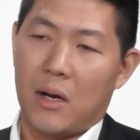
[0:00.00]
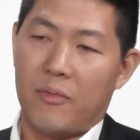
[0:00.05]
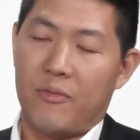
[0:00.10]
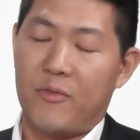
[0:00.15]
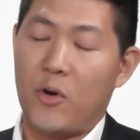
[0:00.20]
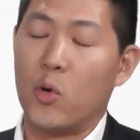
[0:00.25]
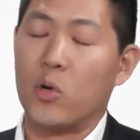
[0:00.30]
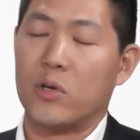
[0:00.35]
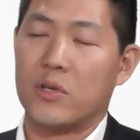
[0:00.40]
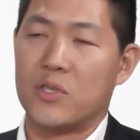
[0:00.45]

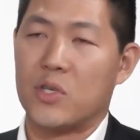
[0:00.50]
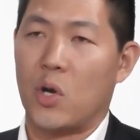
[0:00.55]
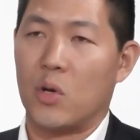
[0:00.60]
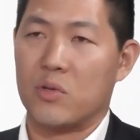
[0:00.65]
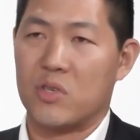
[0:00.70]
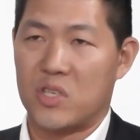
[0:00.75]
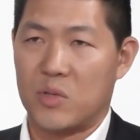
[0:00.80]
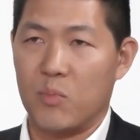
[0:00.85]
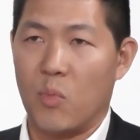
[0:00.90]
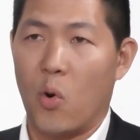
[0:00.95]
focus
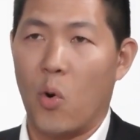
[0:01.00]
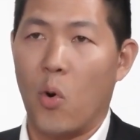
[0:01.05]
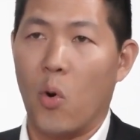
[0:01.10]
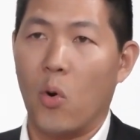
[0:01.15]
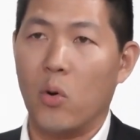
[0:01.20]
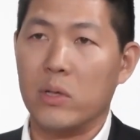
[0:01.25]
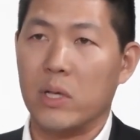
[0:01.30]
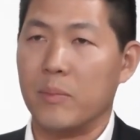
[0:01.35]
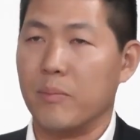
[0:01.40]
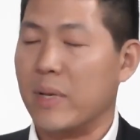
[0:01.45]
on
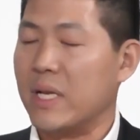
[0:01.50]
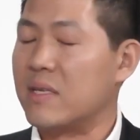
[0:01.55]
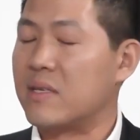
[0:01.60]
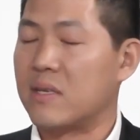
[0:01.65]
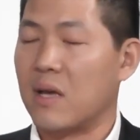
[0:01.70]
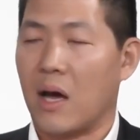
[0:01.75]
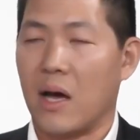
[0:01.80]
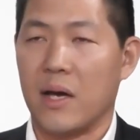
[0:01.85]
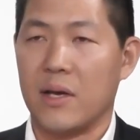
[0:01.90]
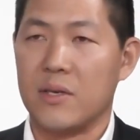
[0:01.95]
small and
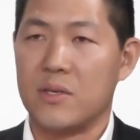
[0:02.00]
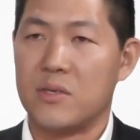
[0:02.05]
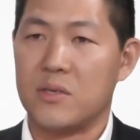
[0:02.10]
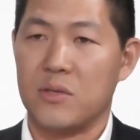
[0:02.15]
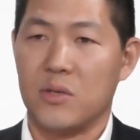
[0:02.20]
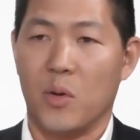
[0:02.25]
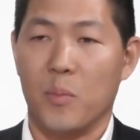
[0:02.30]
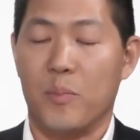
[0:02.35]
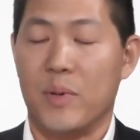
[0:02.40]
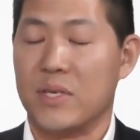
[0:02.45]
mid-sized,
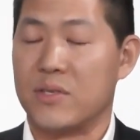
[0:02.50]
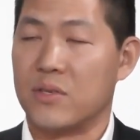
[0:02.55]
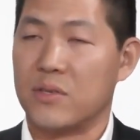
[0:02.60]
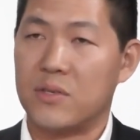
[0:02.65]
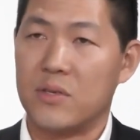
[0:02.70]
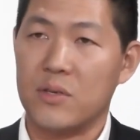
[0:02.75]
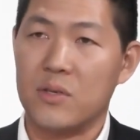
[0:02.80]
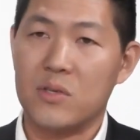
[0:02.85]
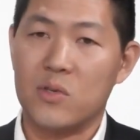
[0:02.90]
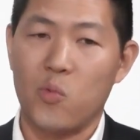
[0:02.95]
you know,
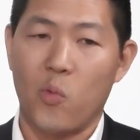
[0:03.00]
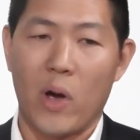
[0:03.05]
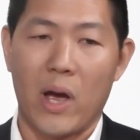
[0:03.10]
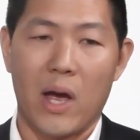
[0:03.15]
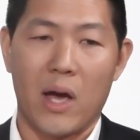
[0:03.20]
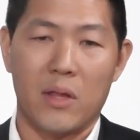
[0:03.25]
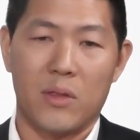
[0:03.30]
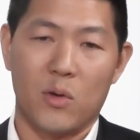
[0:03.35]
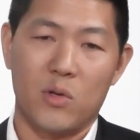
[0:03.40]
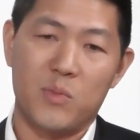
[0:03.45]
businesses,
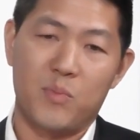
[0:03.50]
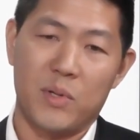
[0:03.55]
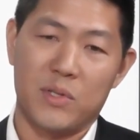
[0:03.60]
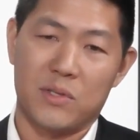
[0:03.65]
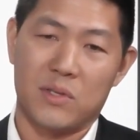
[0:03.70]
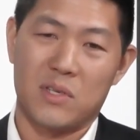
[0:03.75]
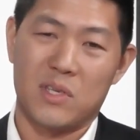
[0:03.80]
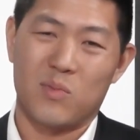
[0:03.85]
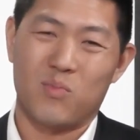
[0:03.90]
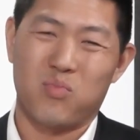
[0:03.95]
where those
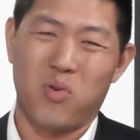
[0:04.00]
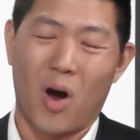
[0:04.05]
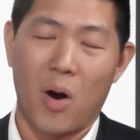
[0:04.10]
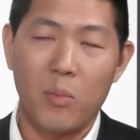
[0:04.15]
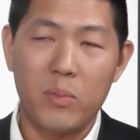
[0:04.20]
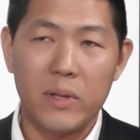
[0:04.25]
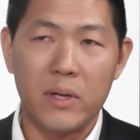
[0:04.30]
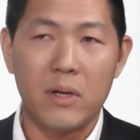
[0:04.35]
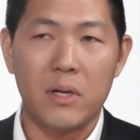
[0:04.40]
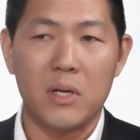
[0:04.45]
businesses
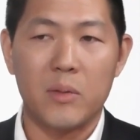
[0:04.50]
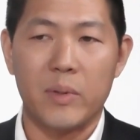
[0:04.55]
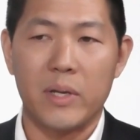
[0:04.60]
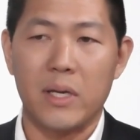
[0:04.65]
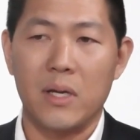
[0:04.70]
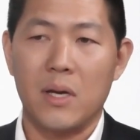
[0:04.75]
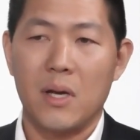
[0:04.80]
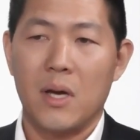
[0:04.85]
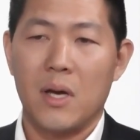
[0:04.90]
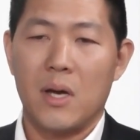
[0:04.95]
probably are going to
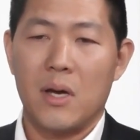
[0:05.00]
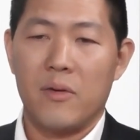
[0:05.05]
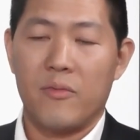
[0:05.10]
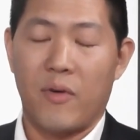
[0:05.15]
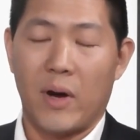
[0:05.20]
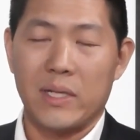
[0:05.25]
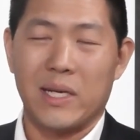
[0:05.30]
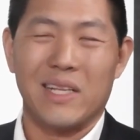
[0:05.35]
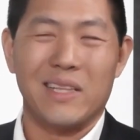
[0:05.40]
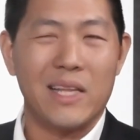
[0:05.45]
be
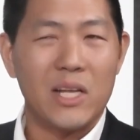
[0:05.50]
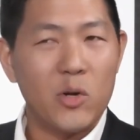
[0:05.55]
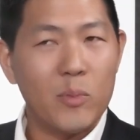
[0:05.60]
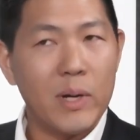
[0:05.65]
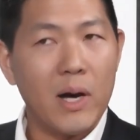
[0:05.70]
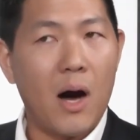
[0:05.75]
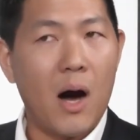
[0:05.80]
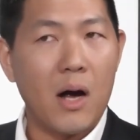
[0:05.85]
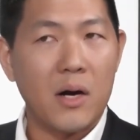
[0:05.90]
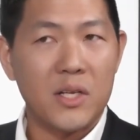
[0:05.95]
find it a little
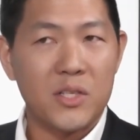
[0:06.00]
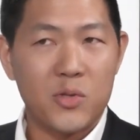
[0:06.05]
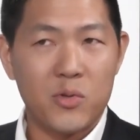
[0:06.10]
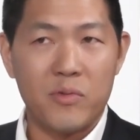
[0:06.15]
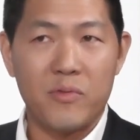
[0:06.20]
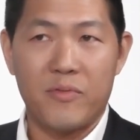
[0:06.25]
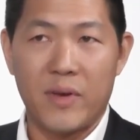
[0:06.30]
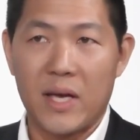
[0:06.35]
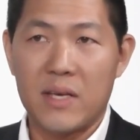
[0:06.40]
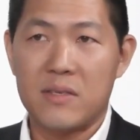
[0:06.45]
bit harder to
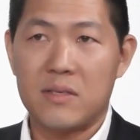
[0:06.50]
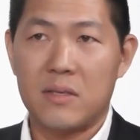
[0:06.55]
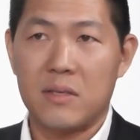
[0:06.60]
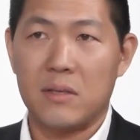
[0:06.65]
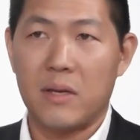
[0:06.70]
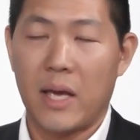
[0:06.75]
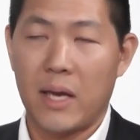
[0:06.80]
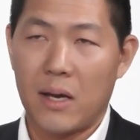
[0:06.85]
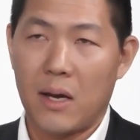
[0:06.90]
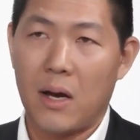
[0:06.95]
invest
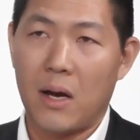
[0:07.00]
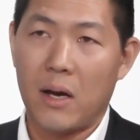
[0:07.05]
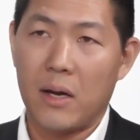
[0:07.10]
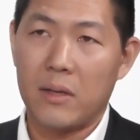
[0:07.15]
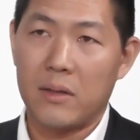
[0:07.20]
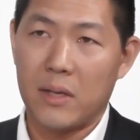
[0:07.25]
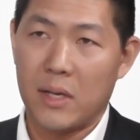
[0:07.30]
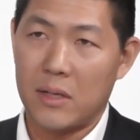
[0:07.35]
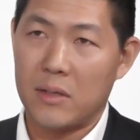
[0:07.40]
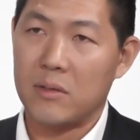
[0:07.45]
in
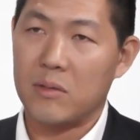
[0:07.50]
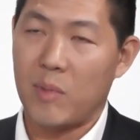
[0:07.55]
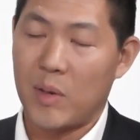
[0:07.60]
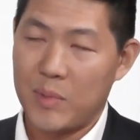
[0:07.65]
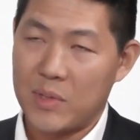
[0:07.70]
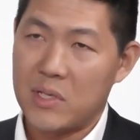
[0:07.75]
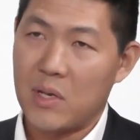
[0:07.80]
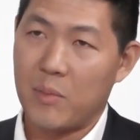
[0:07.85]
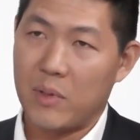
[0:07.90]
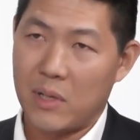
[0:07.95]
AI than
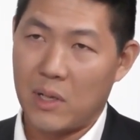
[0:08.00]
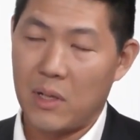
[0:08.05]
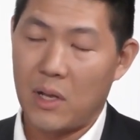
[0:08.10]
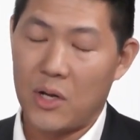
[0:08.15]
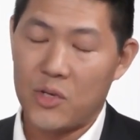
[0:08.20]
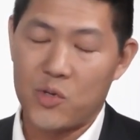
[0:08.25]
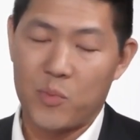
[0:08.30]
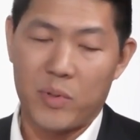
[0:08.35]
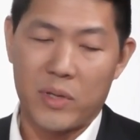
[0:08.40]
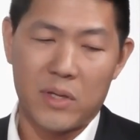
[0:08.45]
maybe some of their
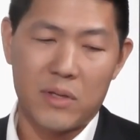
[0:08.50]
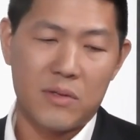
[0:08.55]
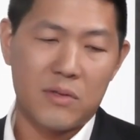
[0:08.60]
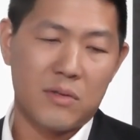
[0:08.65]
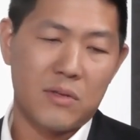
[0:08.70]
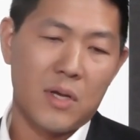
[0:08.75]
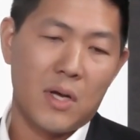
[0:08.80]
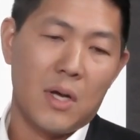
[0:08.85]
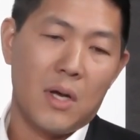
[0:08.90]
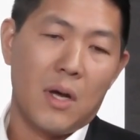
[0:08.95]
larger
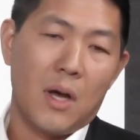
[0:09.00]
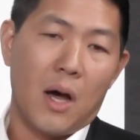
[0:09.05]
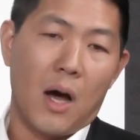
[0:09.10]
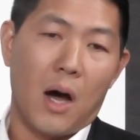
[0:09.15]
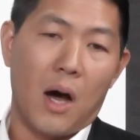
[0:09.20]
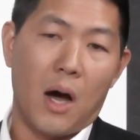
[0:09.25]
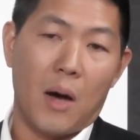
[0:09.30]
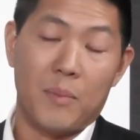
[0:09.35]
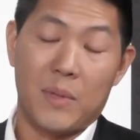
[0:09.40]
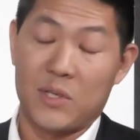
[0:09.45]
peers.
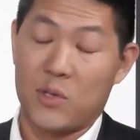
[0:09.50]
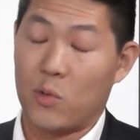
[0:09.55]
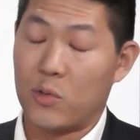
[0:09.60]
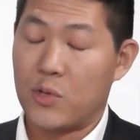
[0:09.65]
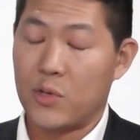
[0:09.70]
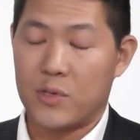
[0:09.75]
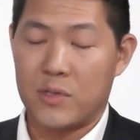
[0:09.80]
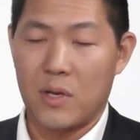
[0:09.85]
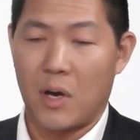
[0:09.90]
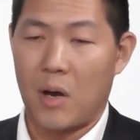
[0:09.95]
There's
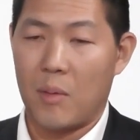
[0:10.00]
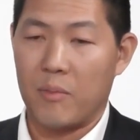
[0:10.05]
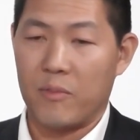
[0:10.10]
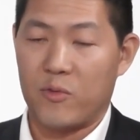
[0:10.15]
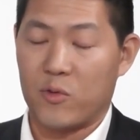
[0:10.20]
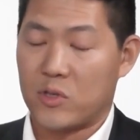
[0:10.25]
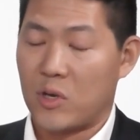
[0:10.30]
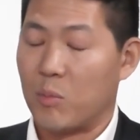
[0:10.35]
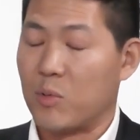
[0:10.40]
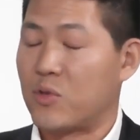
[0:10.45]
also some,
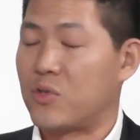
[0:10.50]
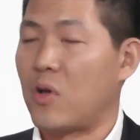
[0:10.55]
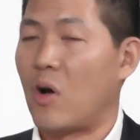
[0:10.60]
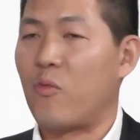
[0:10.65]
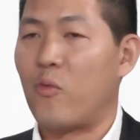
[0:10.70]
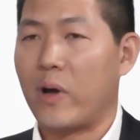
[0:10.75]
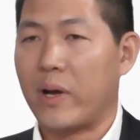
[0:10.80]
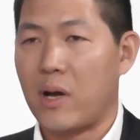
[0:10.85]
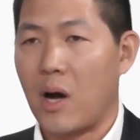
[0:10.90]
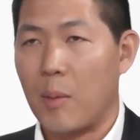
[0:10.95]
for example,
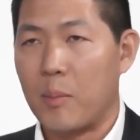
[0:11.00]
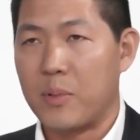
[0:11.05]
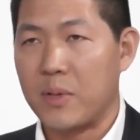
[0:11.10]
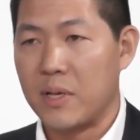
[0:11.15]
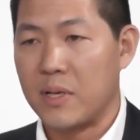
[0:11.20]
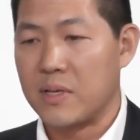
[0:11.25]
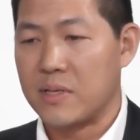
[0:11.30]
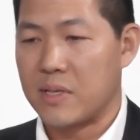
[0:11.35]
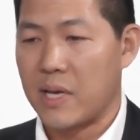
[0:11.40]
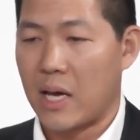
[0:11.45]
software
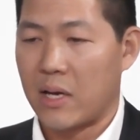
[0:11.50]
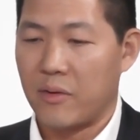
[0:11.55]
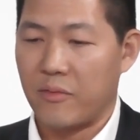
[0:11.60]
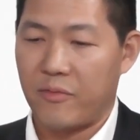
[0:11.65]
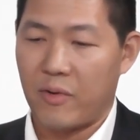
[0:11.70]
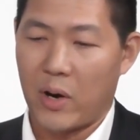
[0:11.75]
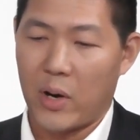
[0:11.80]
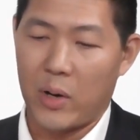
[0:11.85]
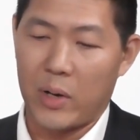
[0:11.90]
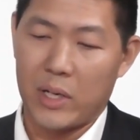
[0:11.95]
companies that are
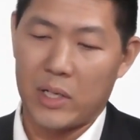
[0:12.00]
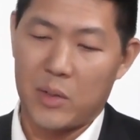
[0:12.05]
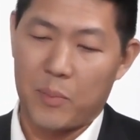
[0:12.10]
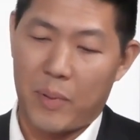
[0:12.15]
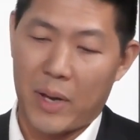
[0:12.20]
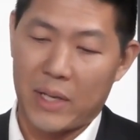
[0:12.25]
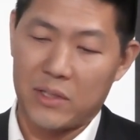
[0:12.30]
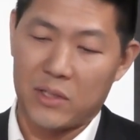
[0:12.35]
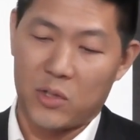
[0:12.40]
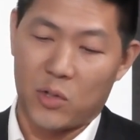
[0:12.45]
very
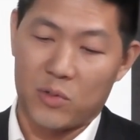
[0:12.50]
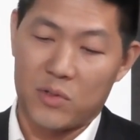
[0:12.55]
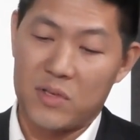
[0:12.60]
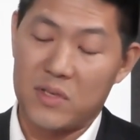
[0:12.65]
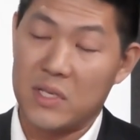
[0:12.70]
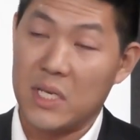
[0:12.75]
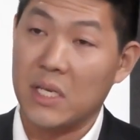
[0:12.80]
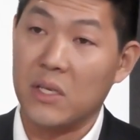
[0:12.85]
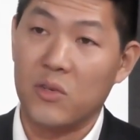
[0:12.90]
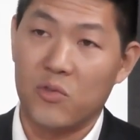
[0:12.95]
dependent on
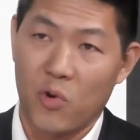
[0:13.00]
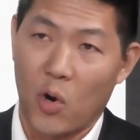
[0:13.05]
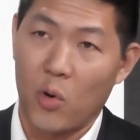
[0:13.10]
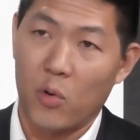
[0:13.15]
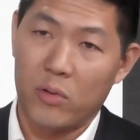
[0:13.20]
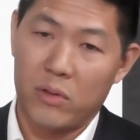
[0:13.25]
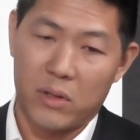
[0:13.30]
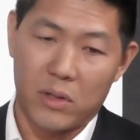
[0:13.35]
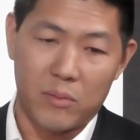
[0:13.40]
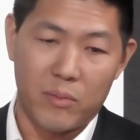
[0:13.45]
seat
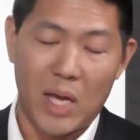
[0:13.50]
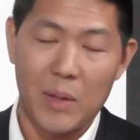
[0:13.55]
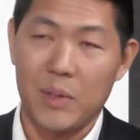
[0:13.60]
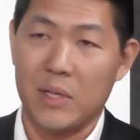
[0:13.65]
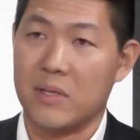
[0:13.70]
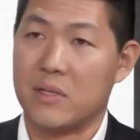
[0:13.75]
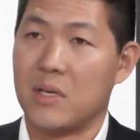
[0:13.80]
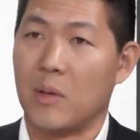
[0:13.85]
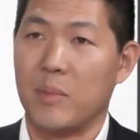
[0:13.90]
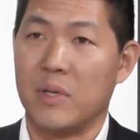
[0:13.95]
growth, and maybe
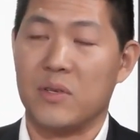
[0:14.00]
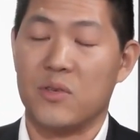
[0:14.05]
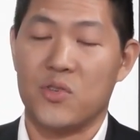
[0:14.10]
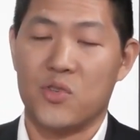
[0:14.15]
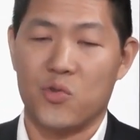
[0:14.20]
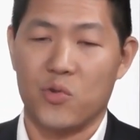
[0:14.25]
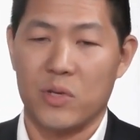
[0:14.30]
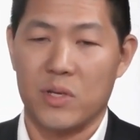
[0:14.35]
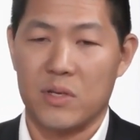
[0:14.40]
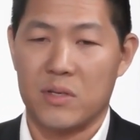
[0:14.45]
in some
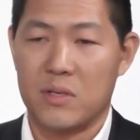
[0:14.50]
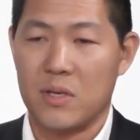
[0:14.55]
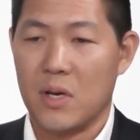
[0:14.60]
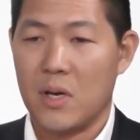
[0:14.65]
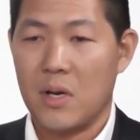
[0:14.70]
industries,